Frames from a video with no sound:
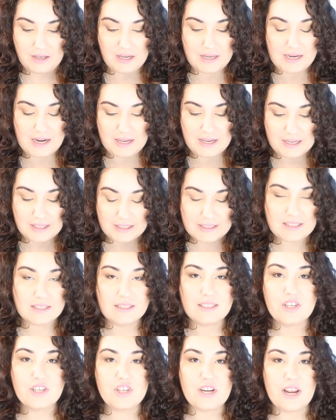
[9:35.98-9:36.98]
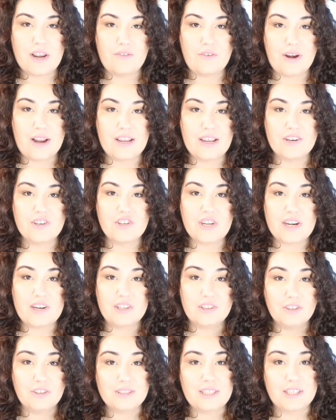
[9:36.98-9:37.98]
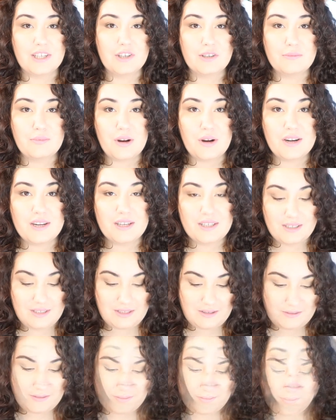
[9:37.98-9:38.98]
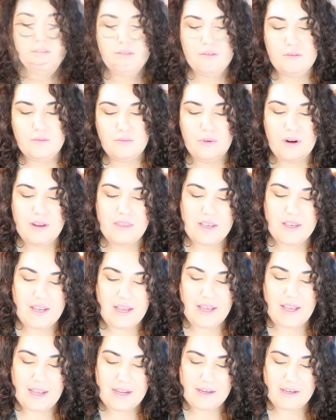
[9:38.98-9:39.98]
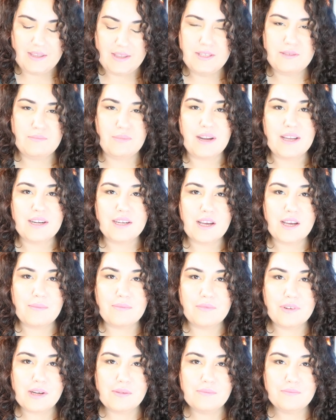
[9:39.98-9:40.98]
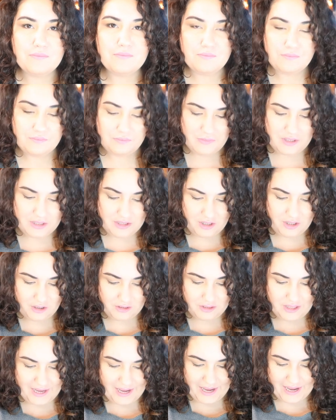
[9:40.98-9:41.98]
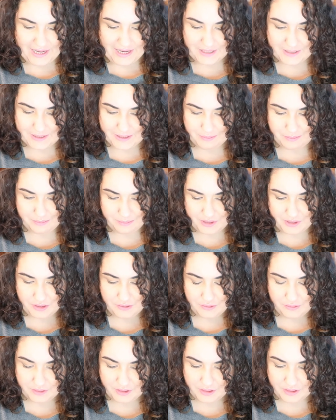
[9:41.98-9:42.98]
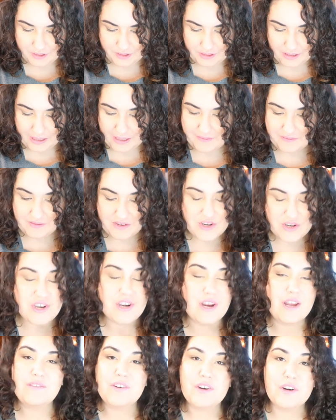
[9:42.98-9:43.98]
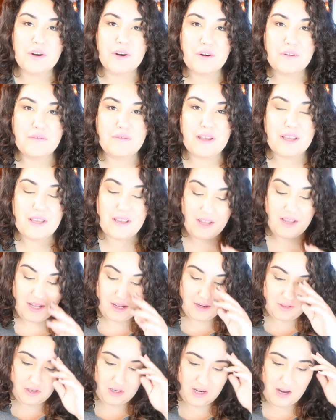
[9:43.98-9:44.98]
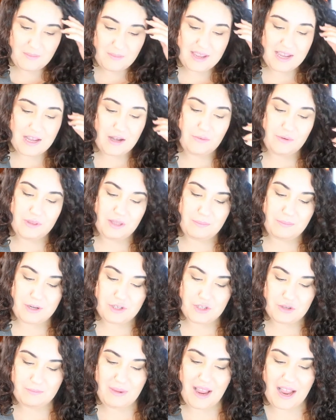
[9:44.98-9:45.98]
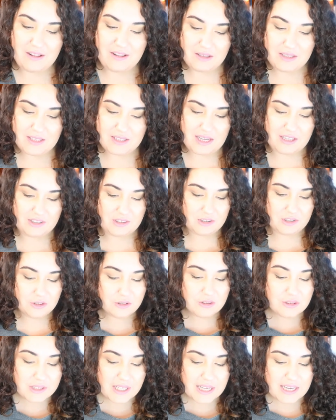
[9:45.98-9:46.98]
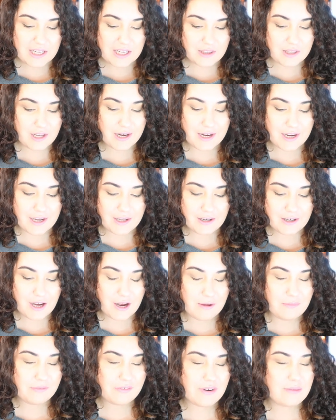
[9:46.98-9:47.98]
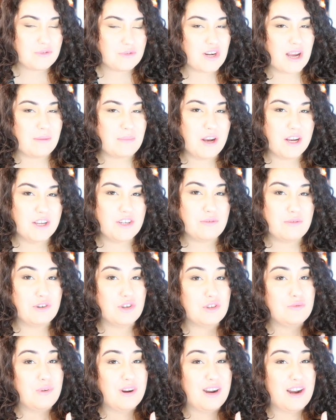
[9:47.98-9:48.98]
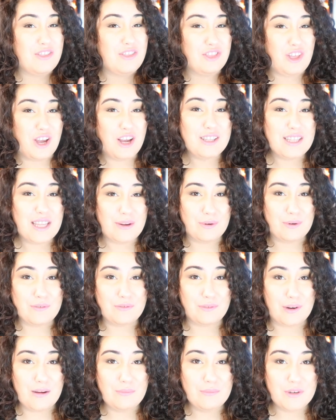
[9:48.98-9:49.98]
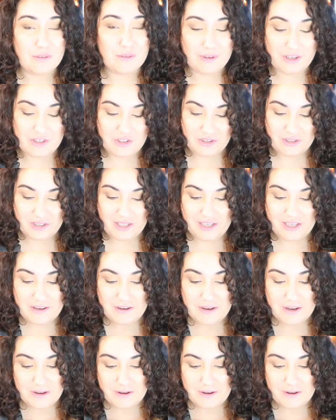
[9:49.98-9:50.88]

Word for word: an excellent shade range and it looks like a good product. Where the heck did this brand come from? It's called Ace Beaute. I've never heard of it. They're coming out with a bunch of palettes that look like they come from Shop Hush, which is where I thought they were from originally.